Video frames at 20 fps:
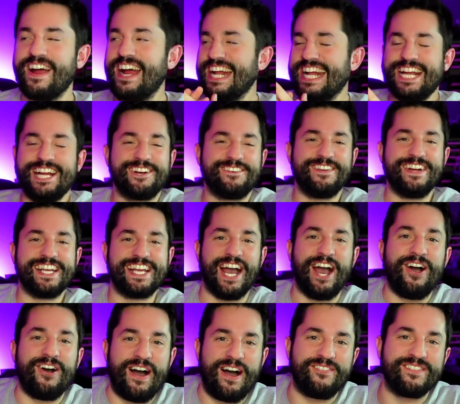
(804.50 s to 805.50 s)
All right, here we
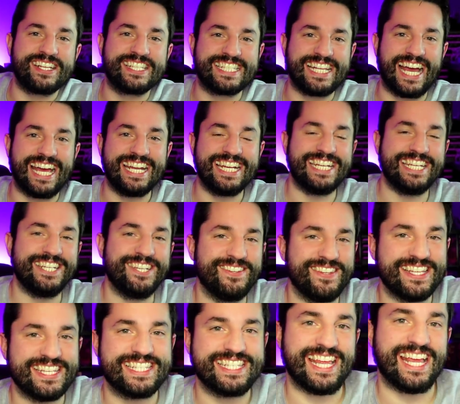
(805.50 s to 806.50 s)
go. I'm excited to
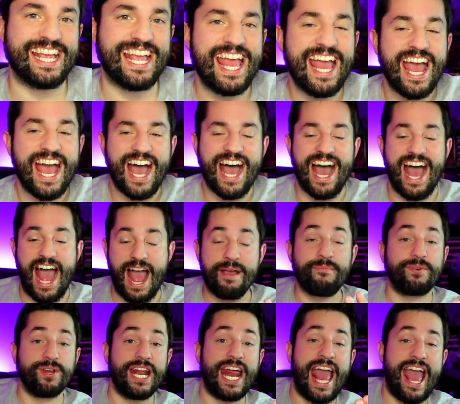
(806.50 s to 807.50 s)
do this thing. Uh,
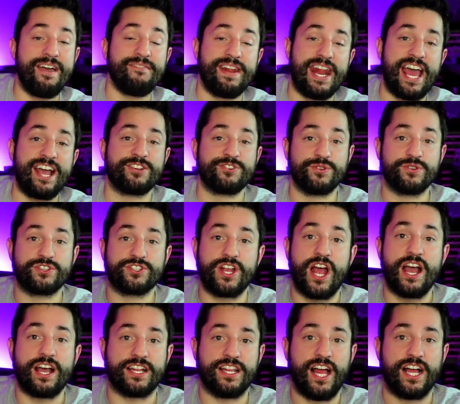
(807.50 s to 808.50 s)
I'm going to have an actual
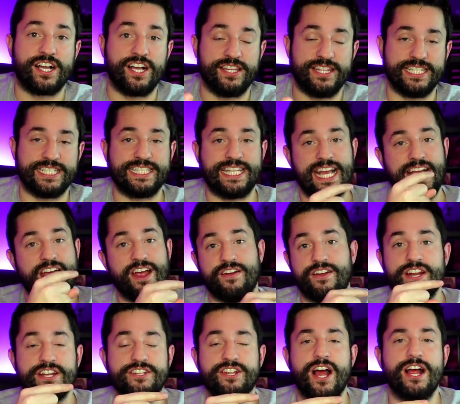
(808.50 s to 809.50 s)
shot clock on this thing. I
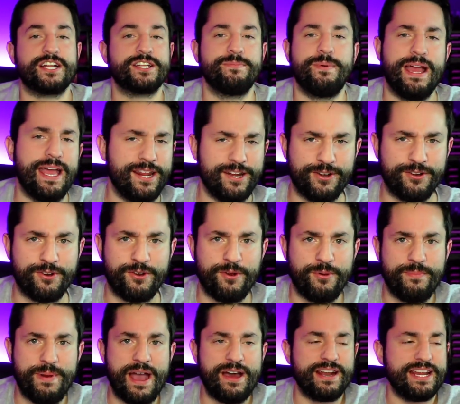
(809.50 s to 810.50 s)
already talked to my editor
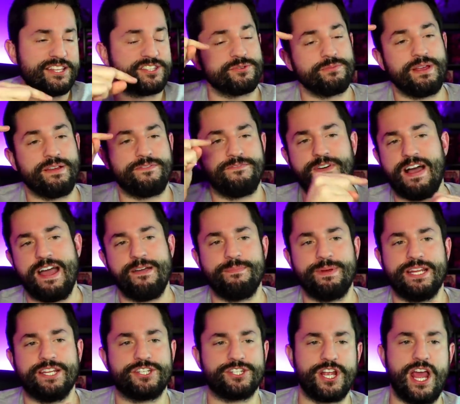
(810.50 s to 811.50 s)
about it. It's going to be a
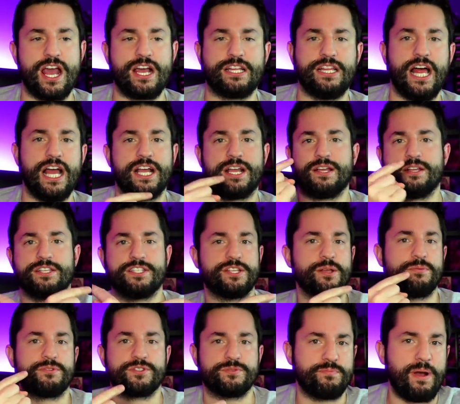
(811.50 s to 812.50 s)
five minute shot clock
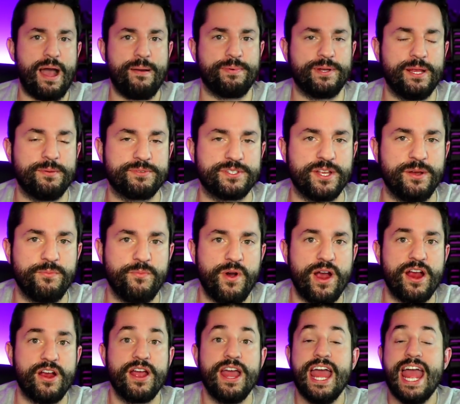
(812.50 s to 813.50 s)
so, popping up
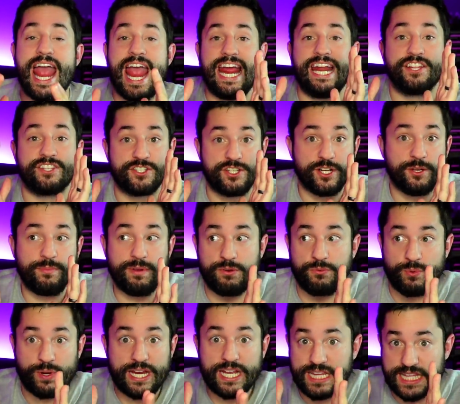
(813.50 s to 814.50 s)
somewhere, and it's going to
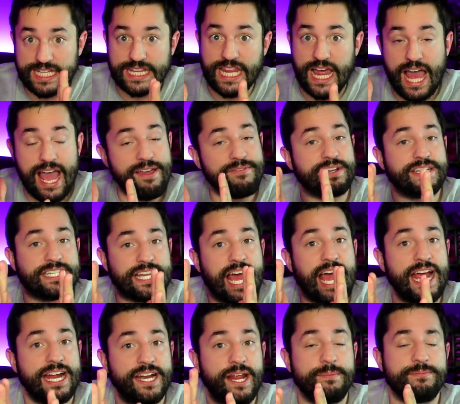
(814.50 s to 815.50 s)
be real and live and
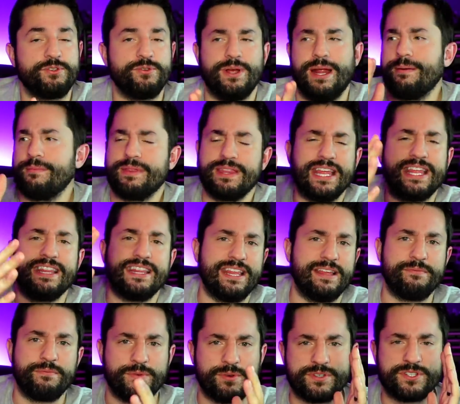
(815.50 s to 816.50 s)
tied up to it. Th
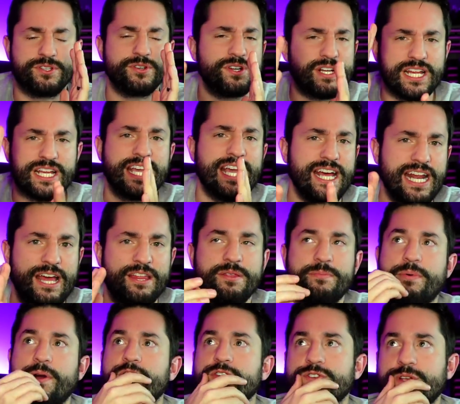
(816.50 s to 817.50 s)
th we're still going to cut out
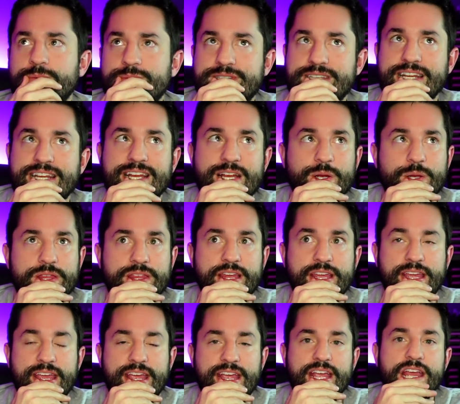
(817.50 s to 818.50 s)
the parts where I'm sitting here
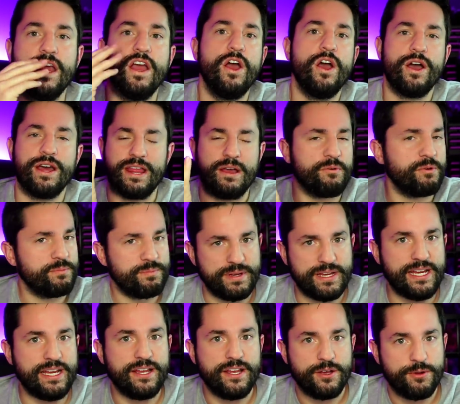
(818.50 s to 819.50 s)
thinking. That would
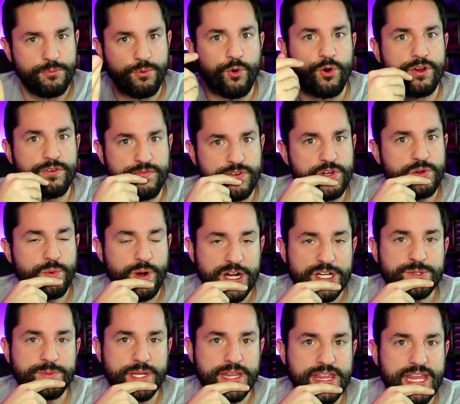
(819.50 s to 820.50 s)
be boring for you to
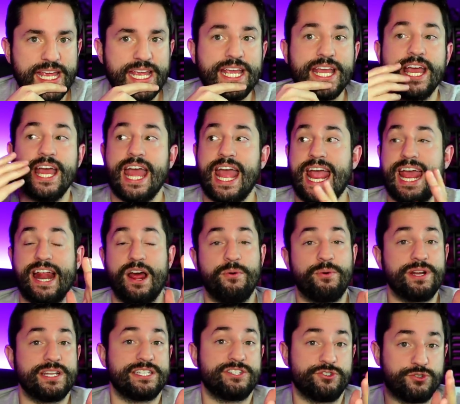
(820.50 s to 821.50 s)
watch me think. And I
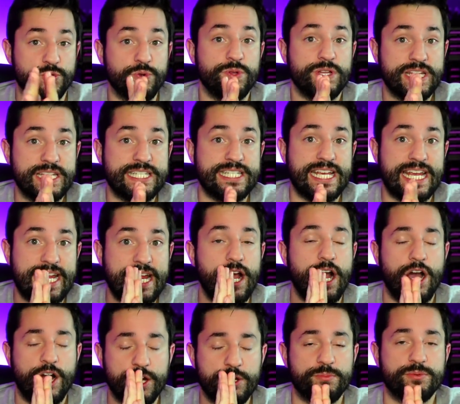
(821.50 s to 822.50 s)
want to truly see
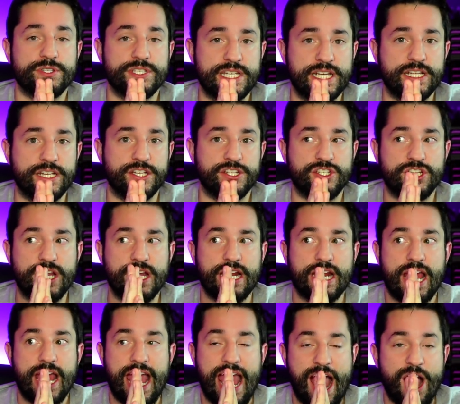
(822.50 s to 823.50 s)
one hundred percent
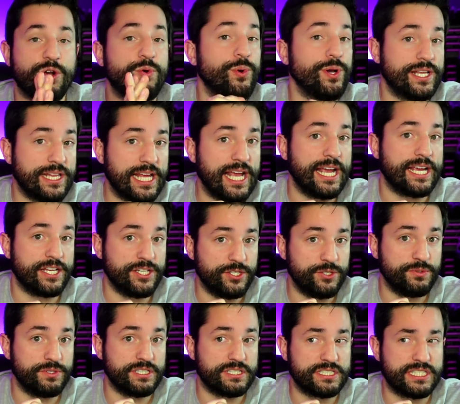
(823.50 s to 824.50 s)
legit how quickly I can
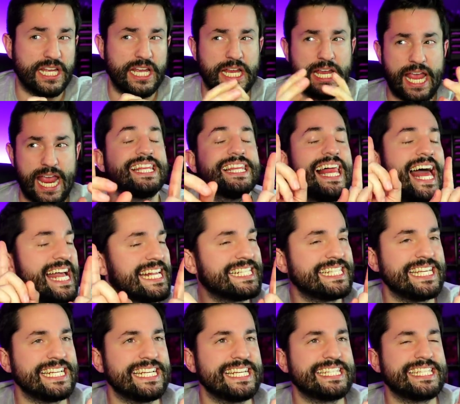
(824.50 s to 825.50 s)
do this thing. And the
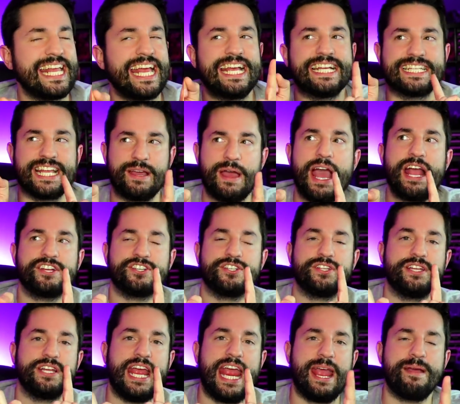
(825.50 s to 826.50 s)
last thing to say is I
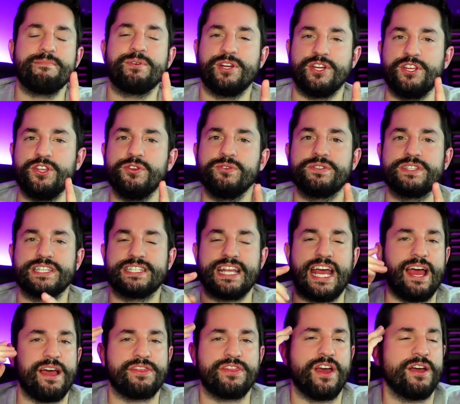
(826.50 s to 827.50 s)
actually am going to use this.
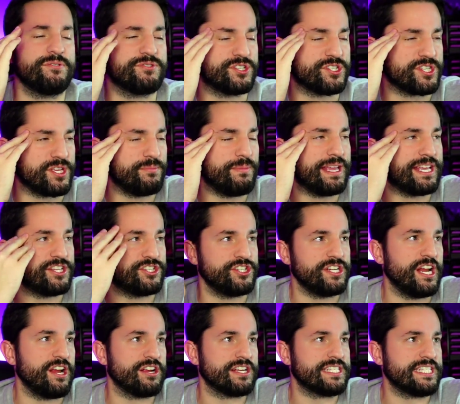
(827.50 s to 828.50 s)
I thought I was just going to make a
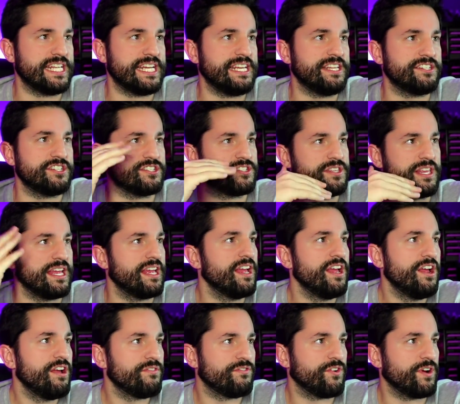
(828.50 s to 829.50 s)
generic city just that
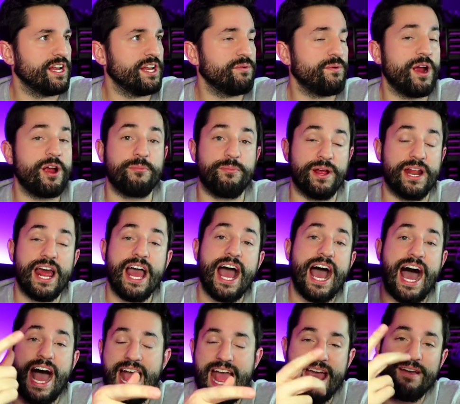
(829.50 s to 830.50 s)
for anywhere, but
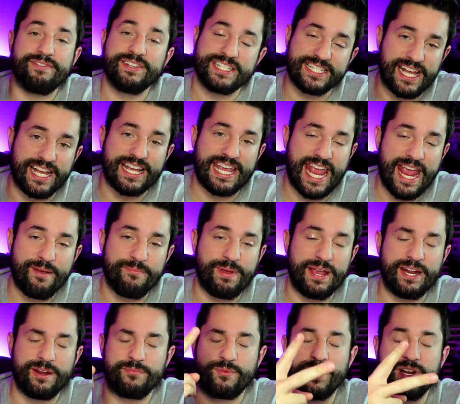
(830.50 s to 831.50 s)
I have a, a
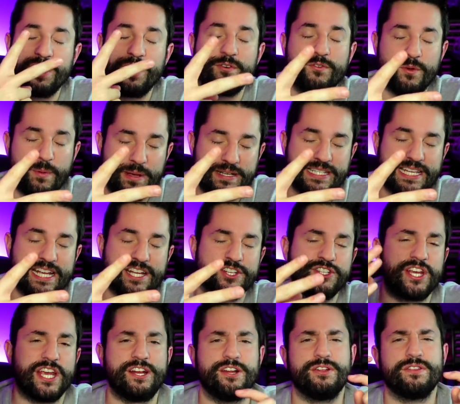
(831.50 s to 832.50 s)
campaign I'm running over on my
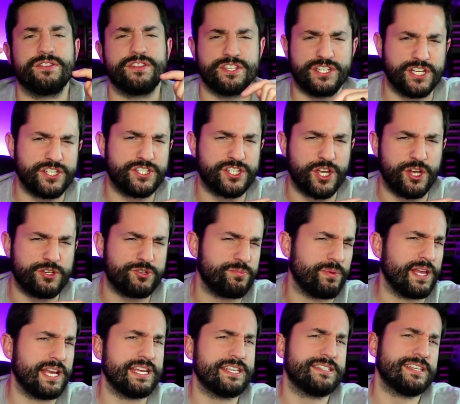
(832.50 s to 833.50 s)
second channel, The Dungeon Coach
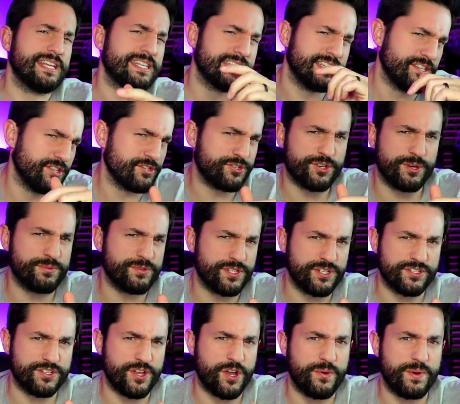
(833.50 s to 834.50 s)
Plays. It's in the
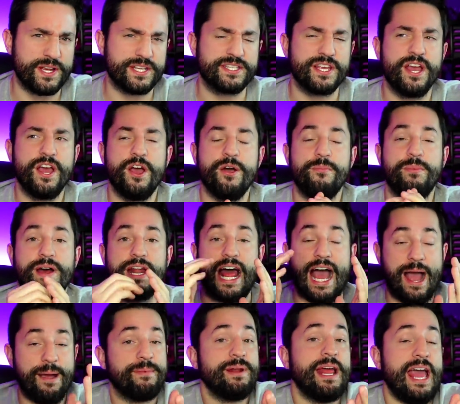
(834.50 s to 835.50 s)
description as always, but
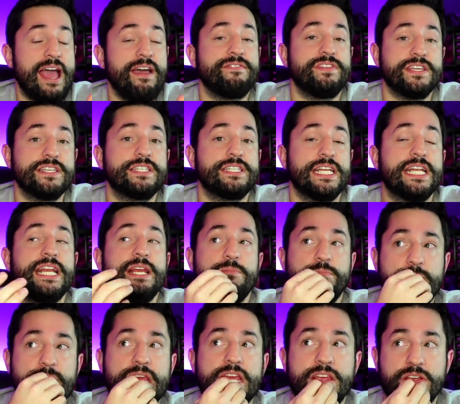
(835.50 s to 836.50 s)
I'm going to have this city
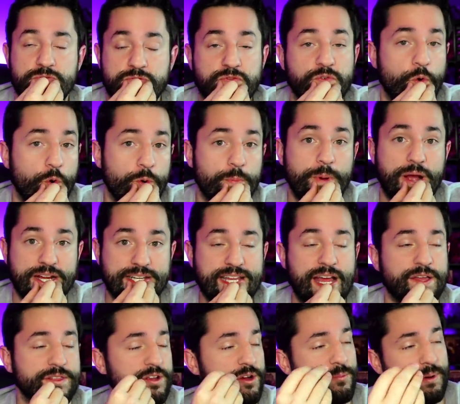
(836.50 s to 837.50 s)
be for my
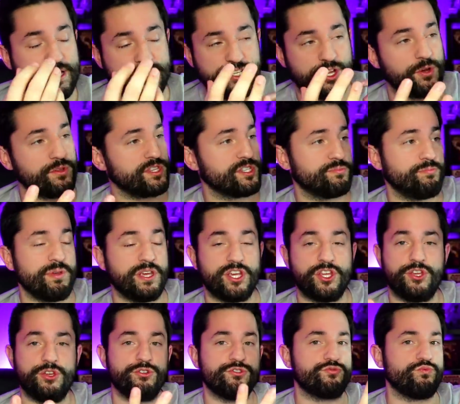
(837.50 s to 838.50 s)
town. They're about to go in this
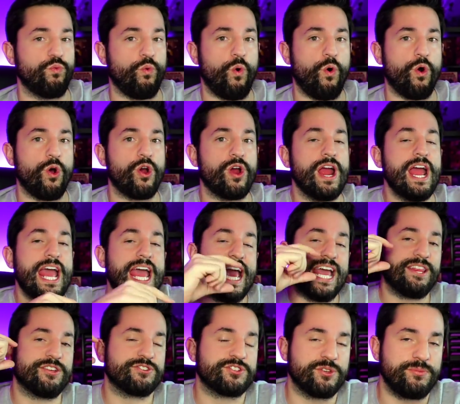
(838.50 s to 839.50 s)
big, huge war,
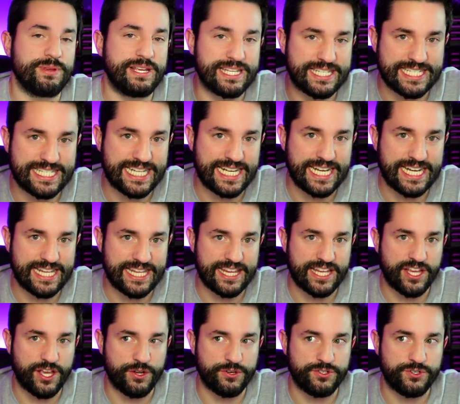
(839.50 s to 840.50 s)
and there's going to be a city that
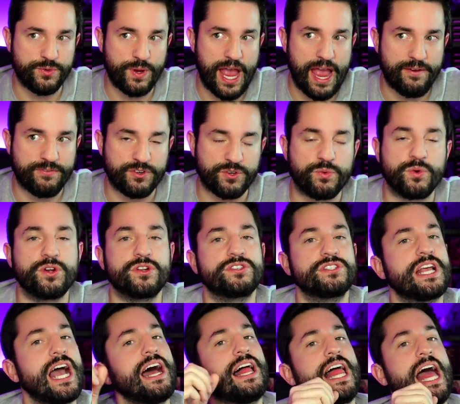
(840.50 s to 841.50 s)
they go to
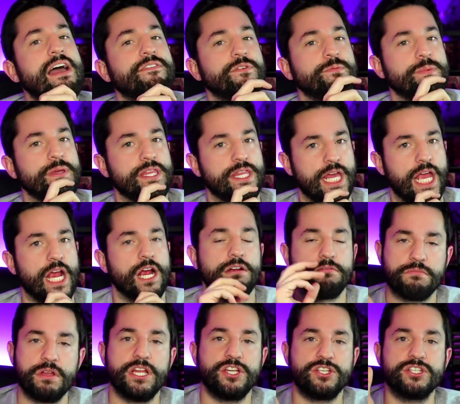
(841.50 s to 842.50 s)
afterwards. I'll have it be
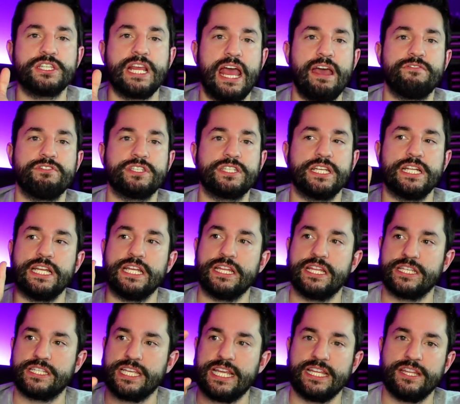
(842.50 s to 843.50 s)
there and just have a city
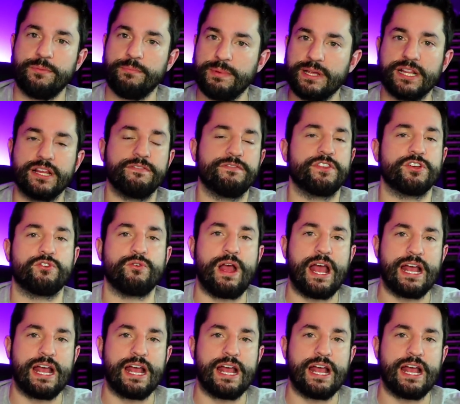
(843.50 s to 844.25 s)
that's in the middle of the